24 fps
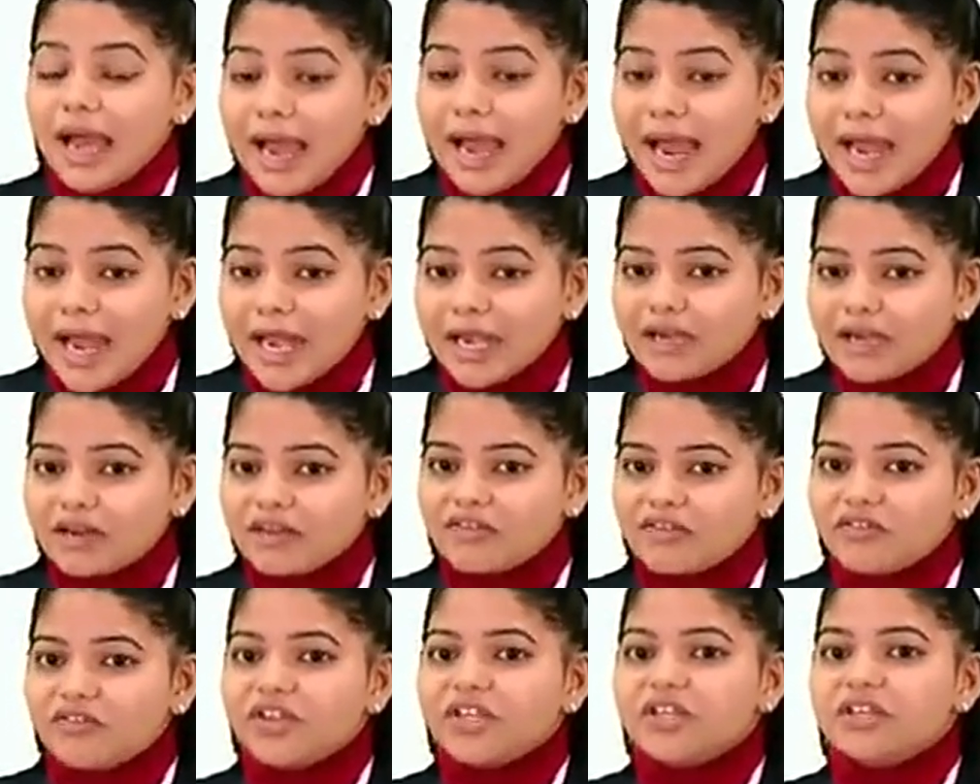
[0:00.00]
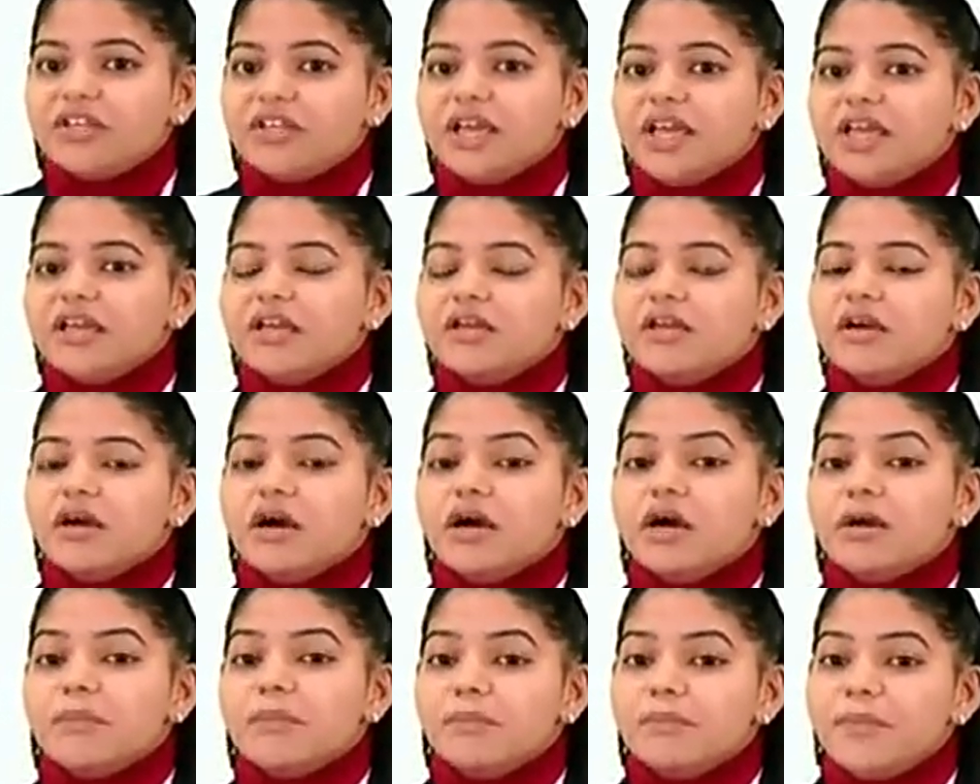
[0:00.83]
And we take
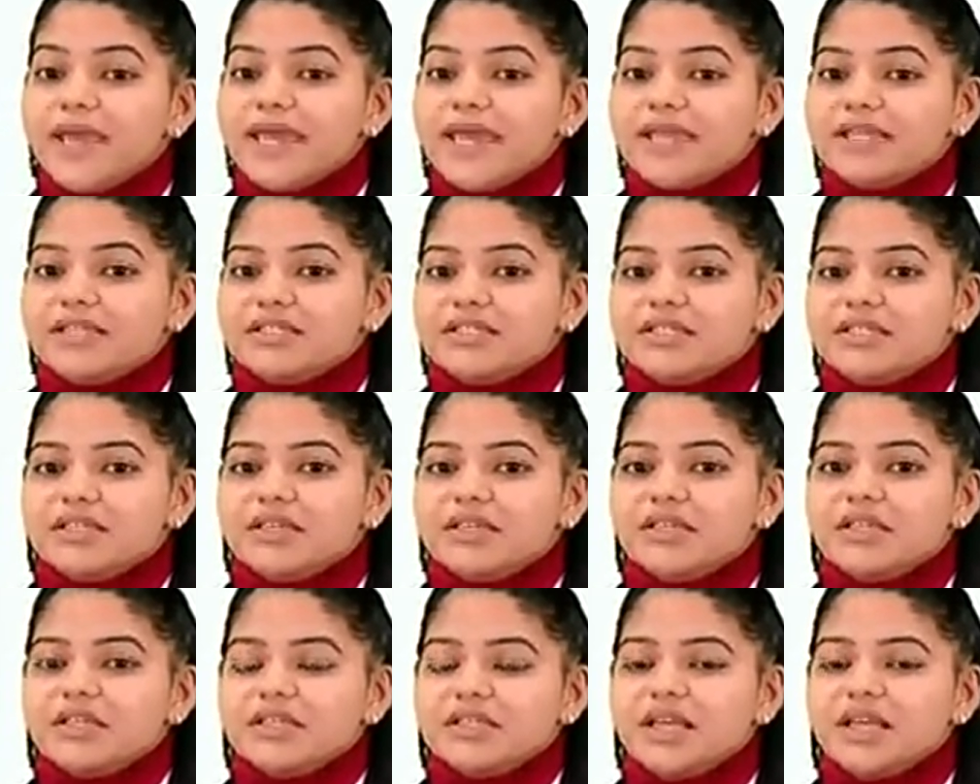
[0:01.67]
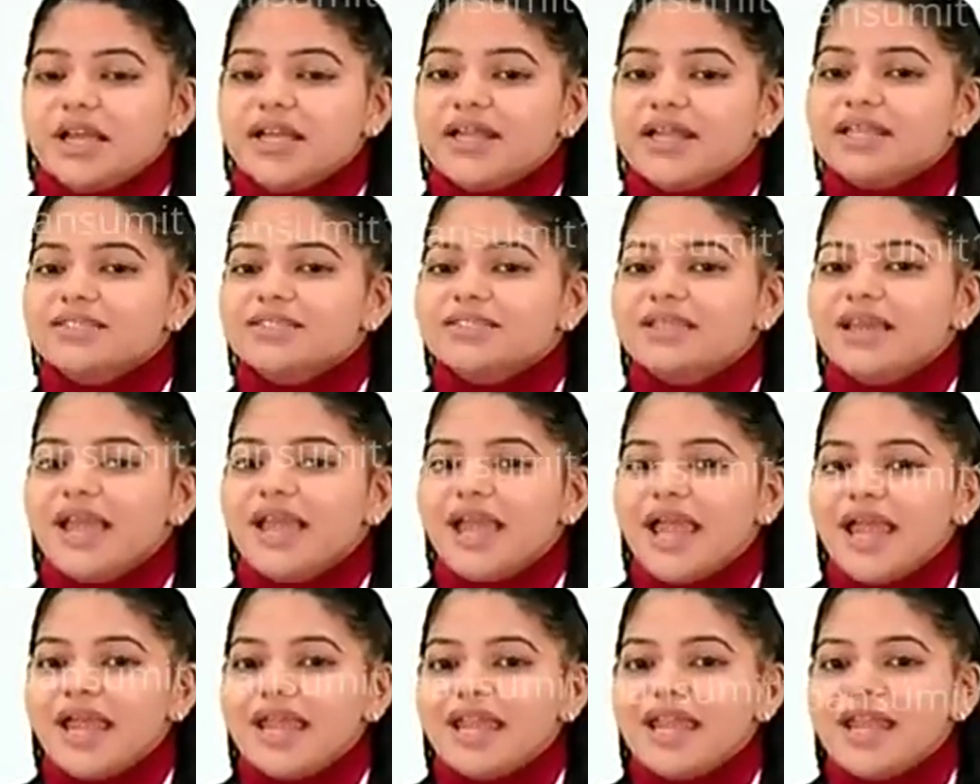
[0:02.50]
a base, that is
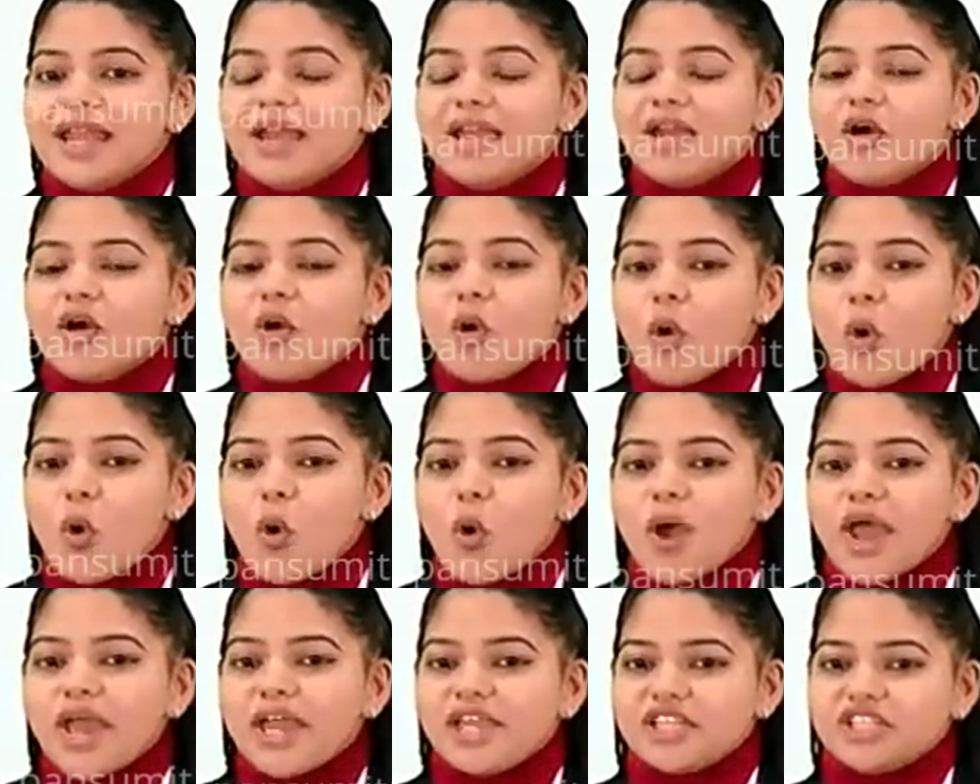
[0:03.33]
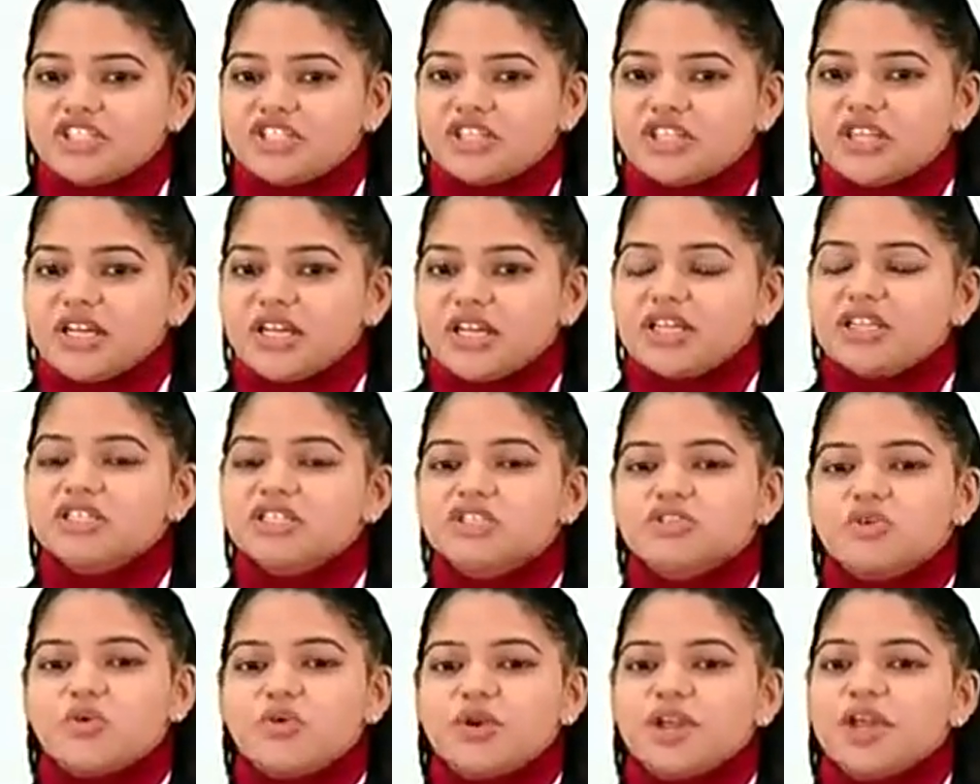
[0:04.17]
NaOH, that is
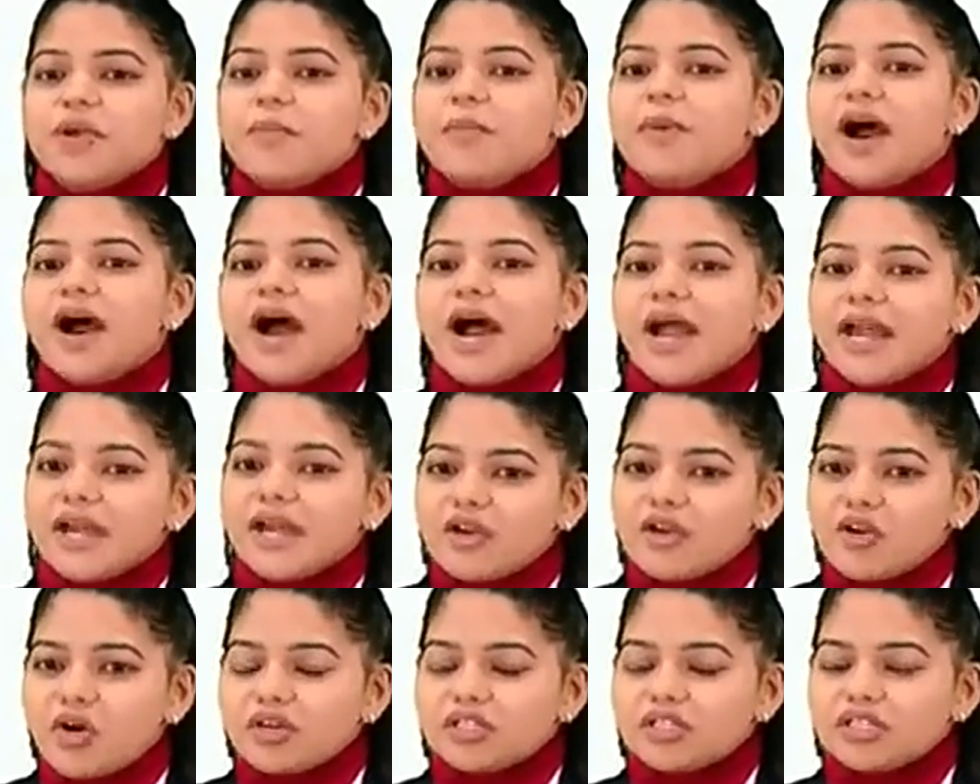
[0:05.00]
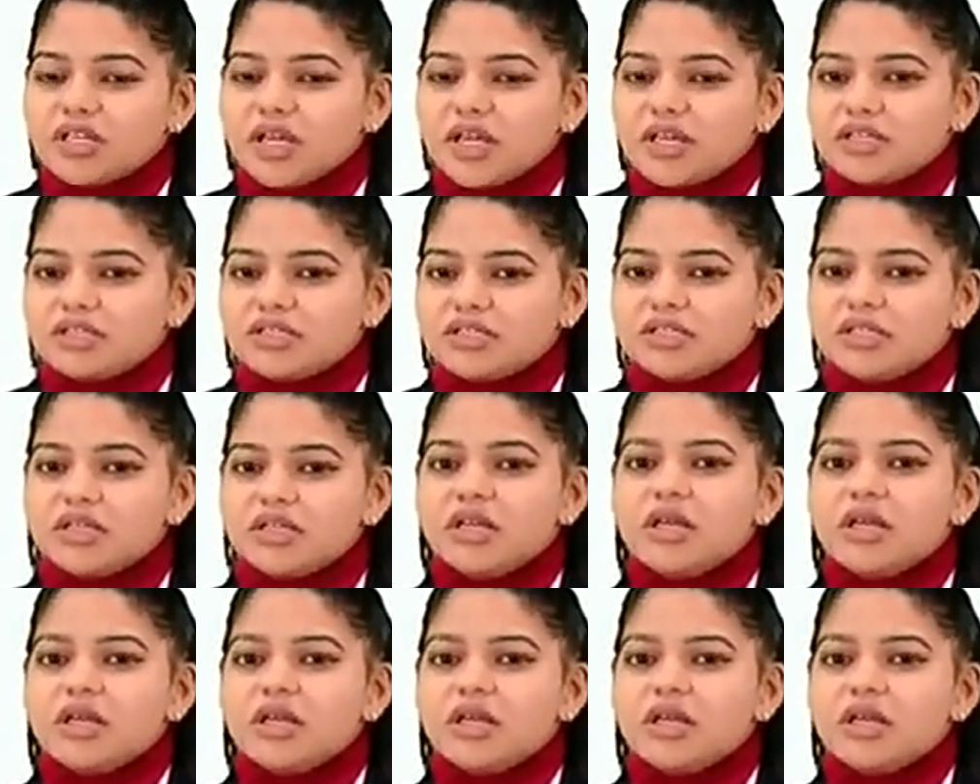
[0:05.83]
sodium hydroxide.